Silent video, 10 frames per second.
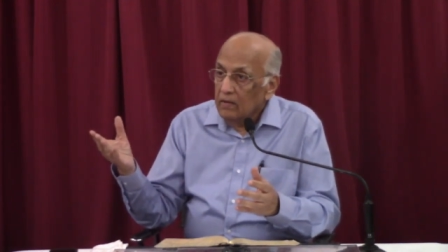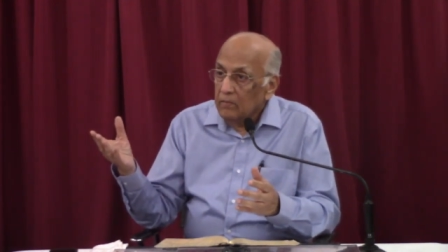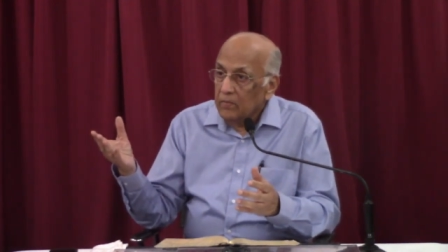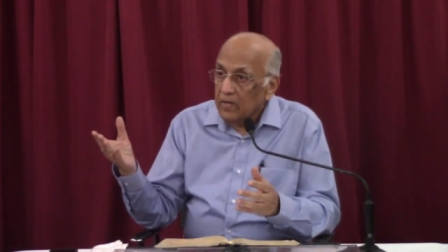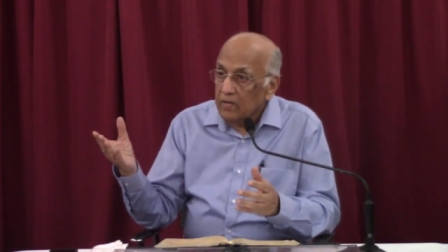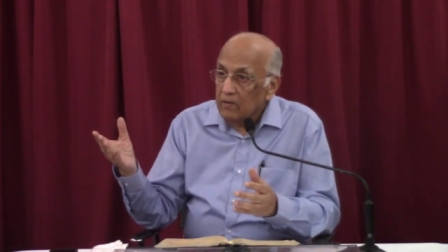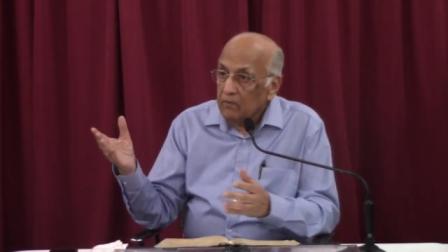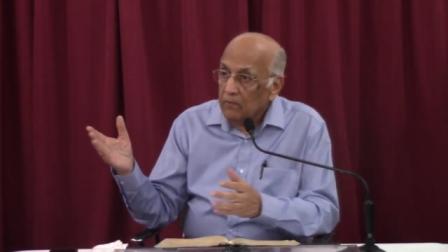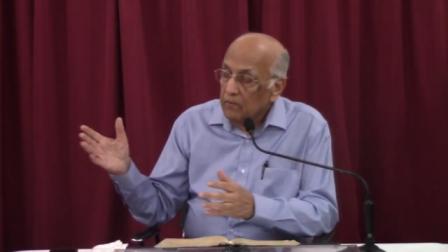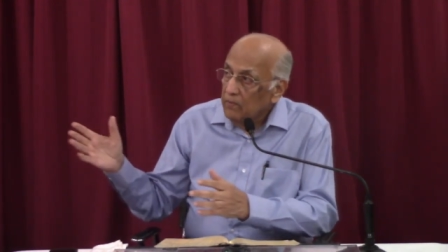
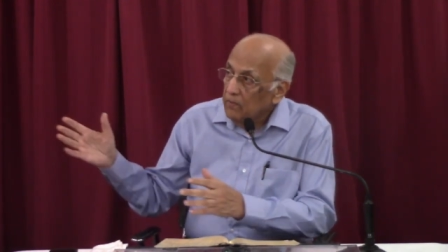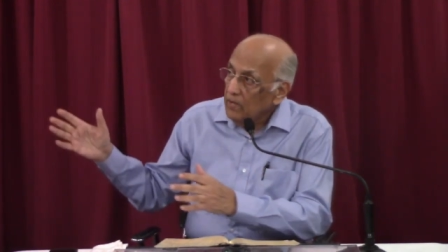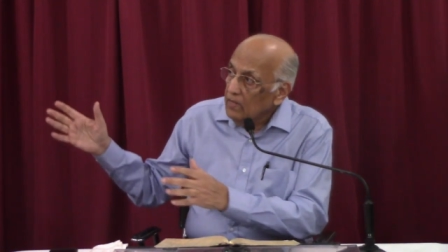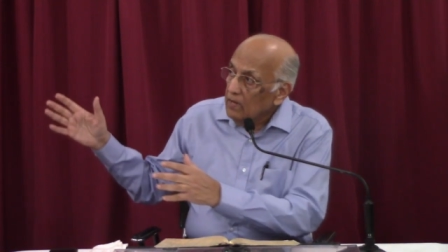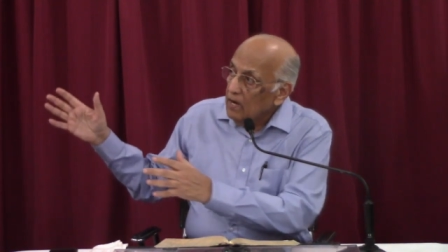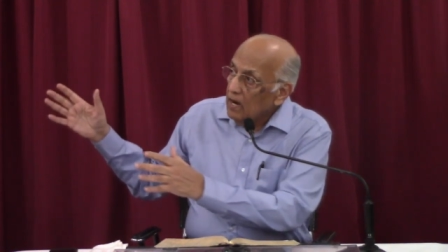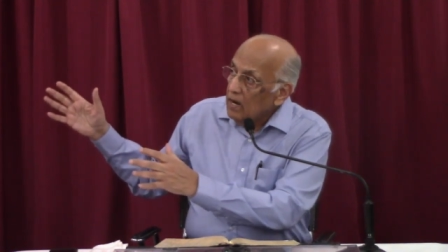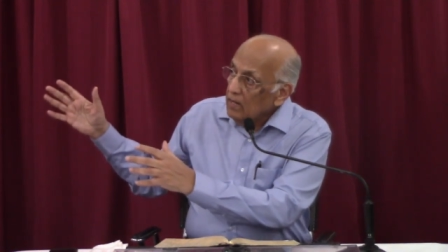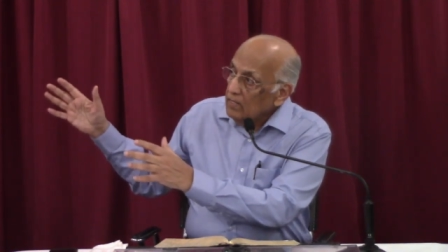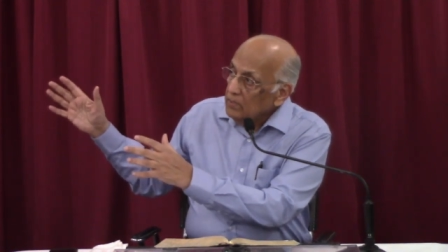but in the
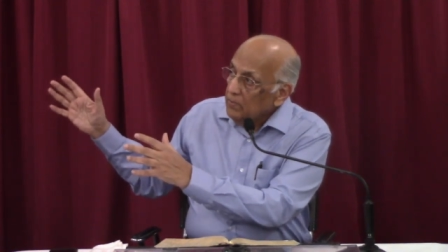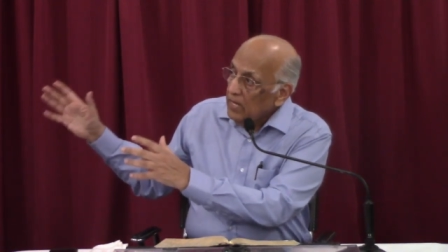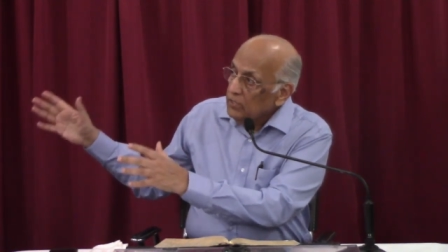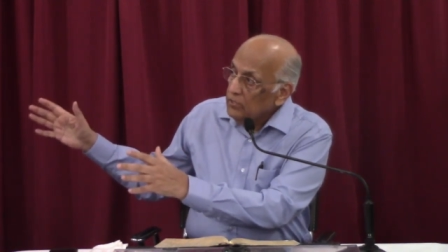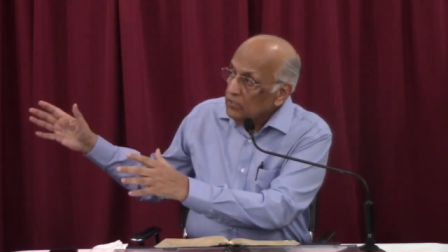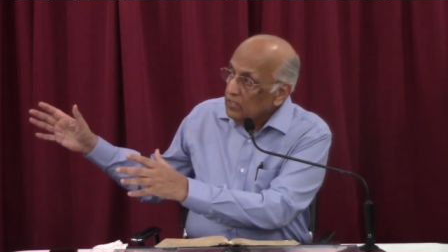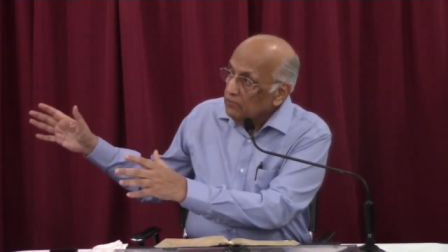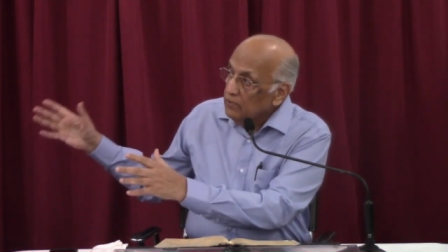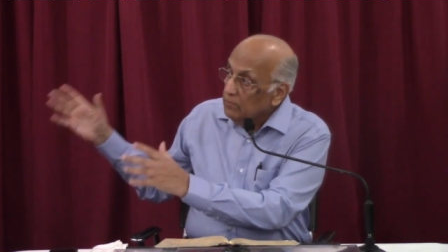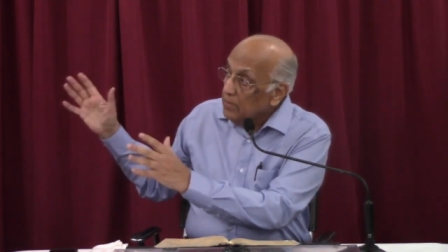car, in the space
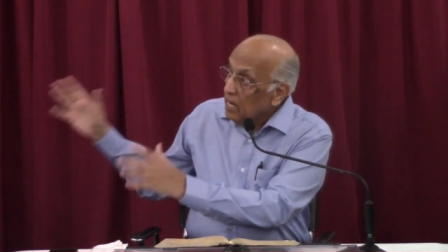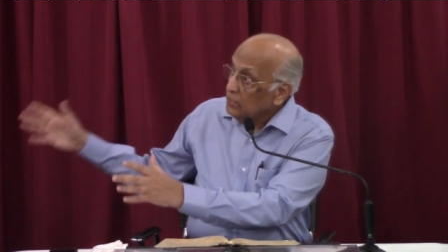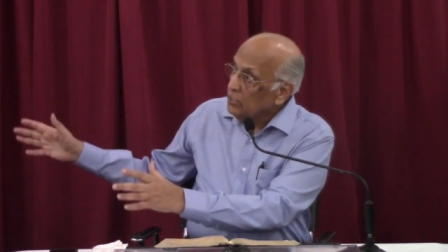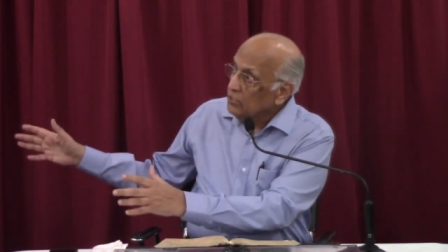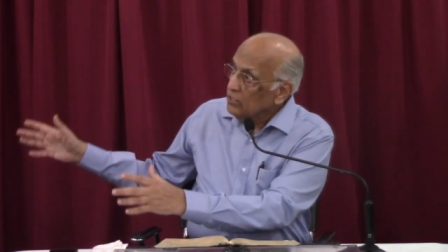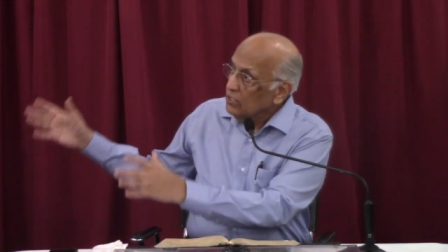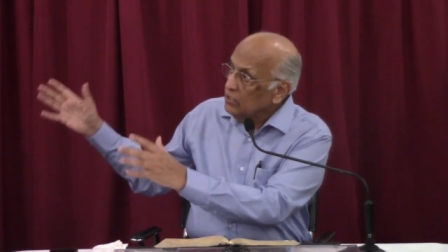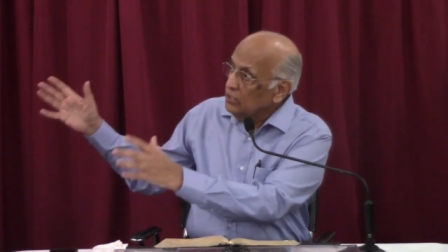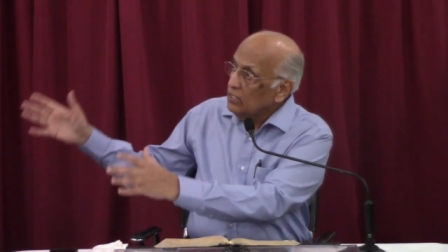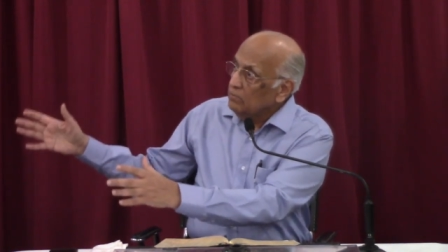reserved for the pastors and
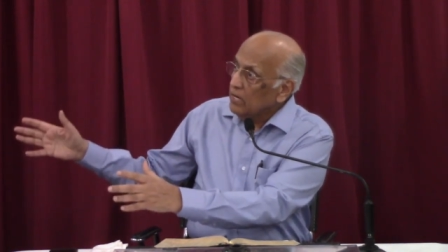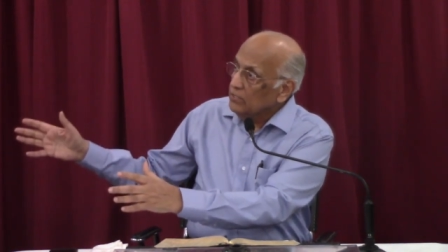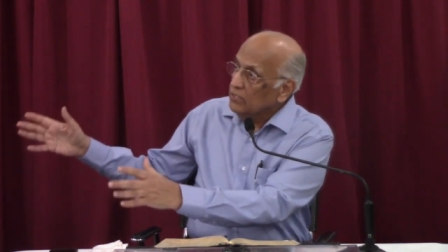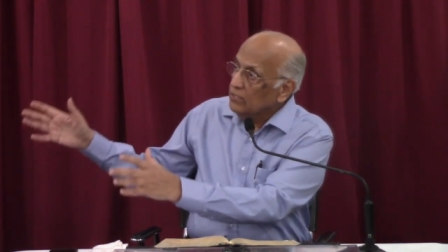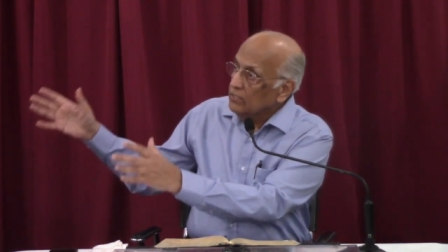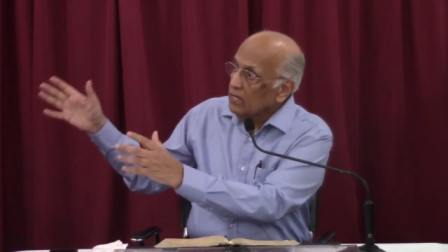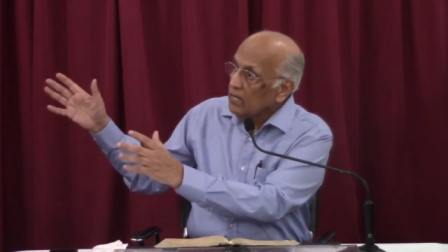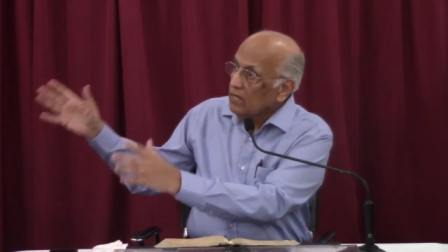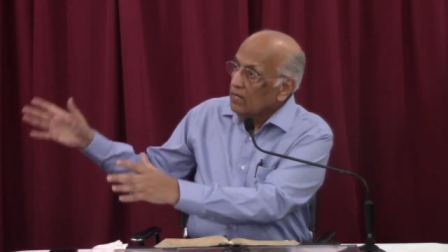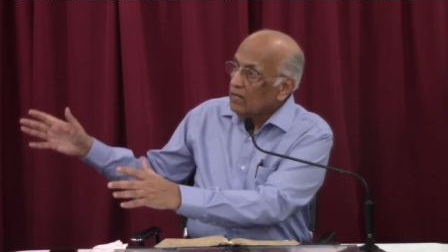assistant pastors and
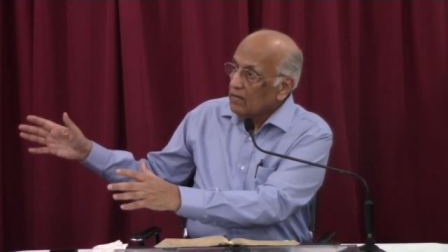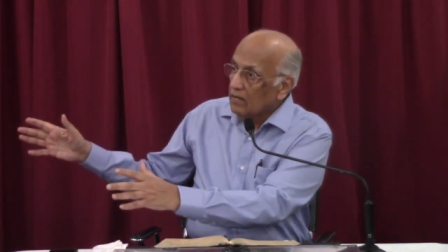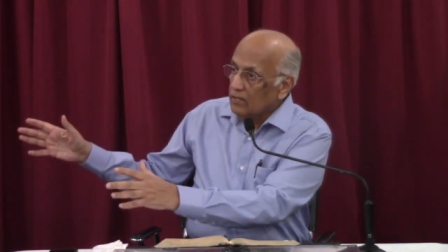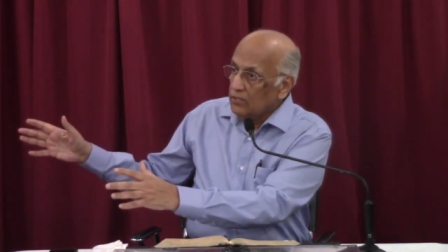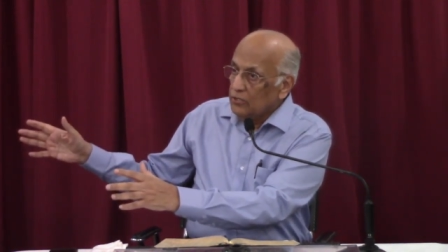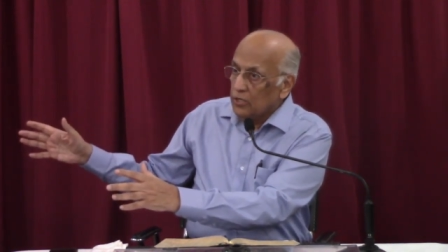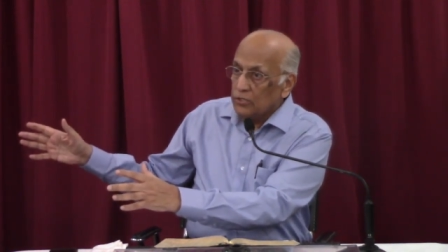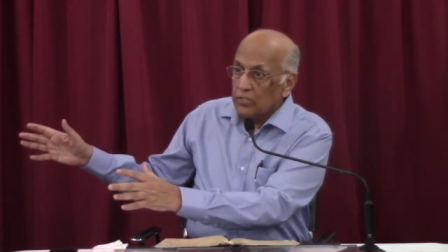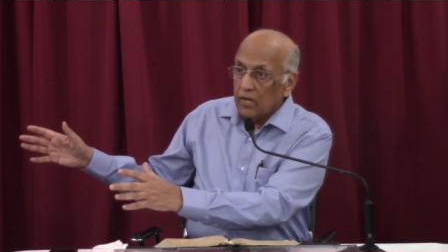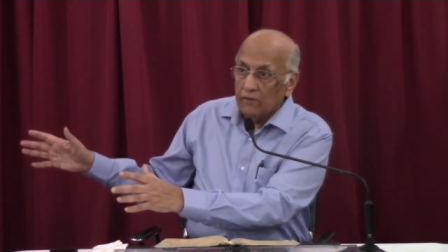uh,
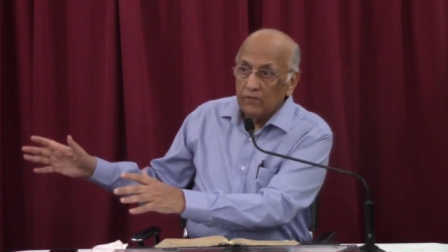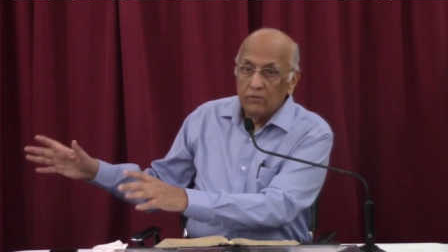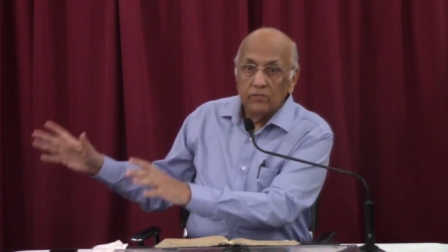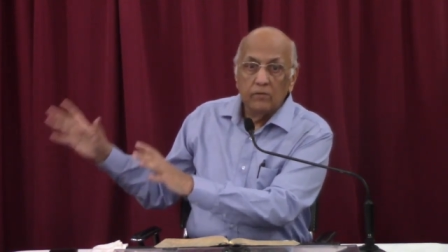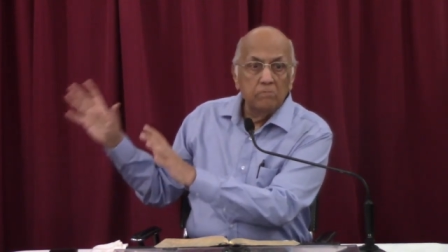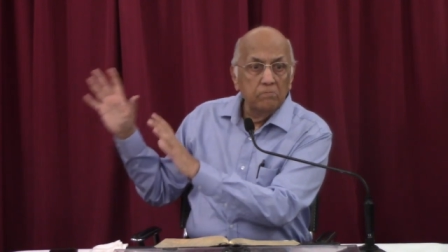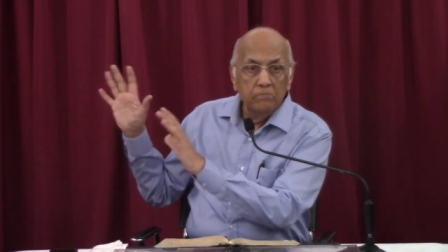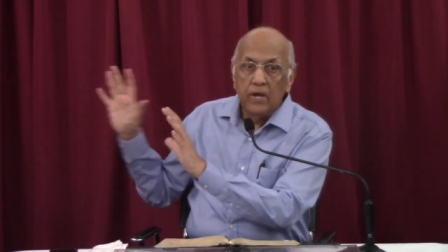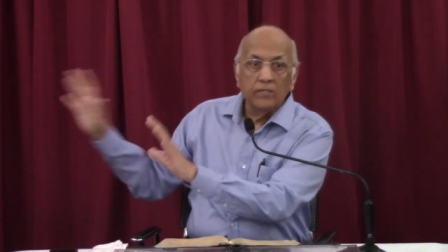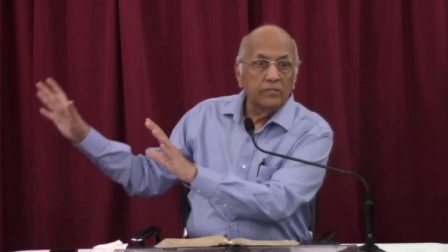church stuff, it was the
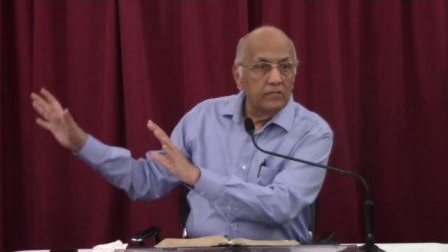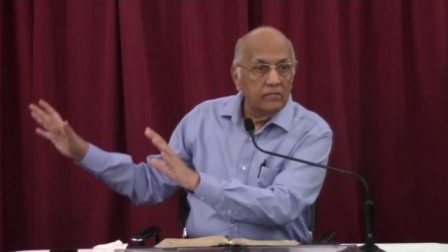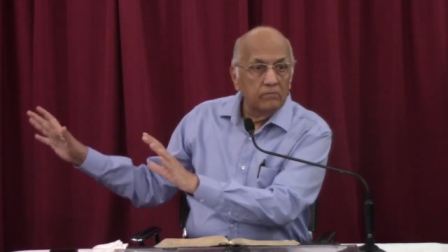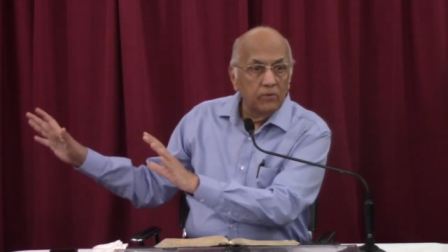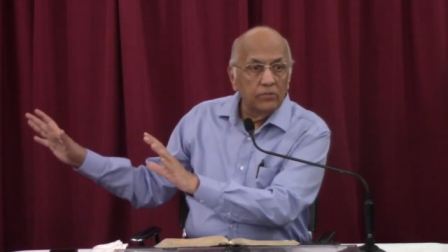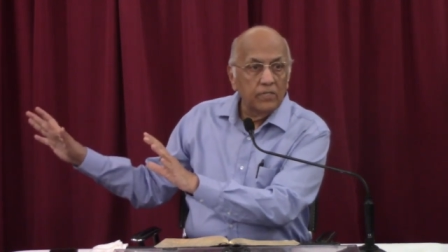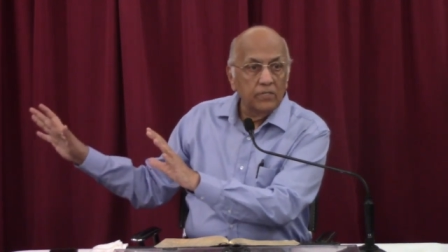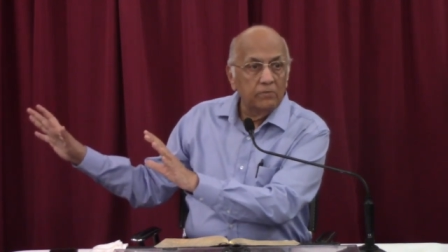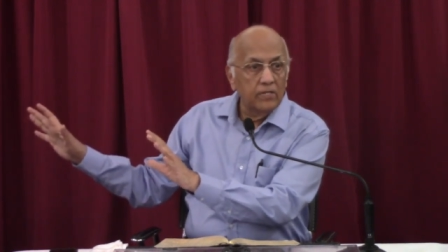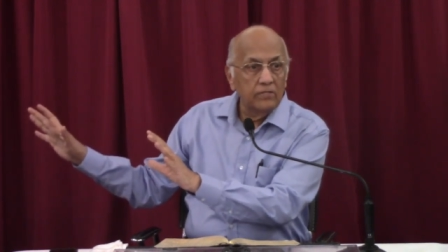best, most
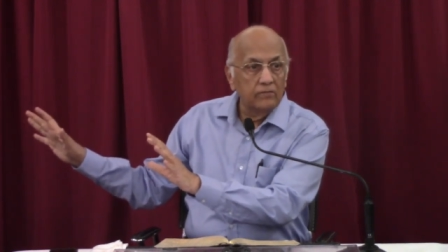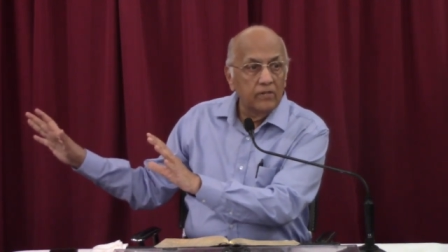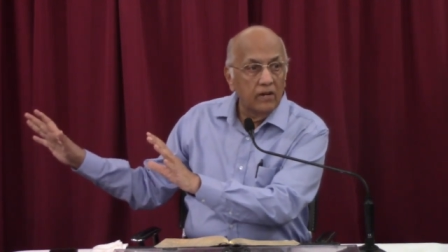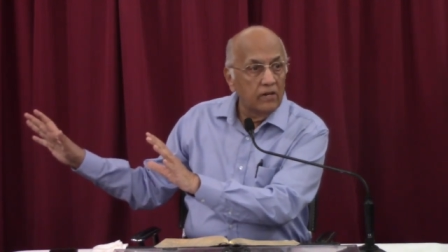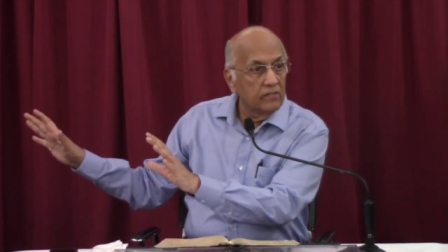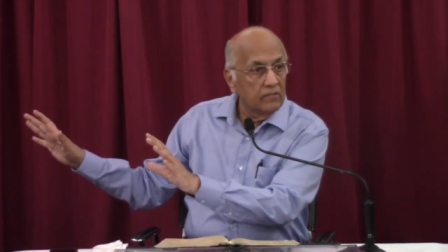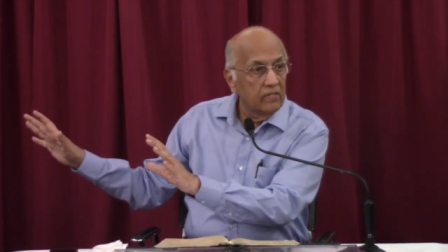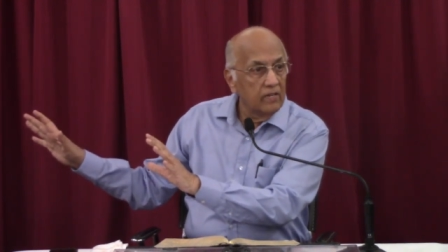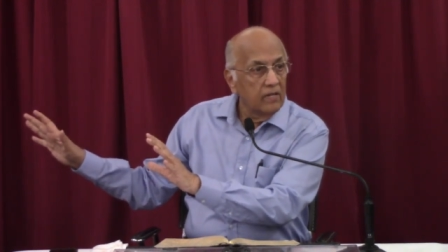expensive cars.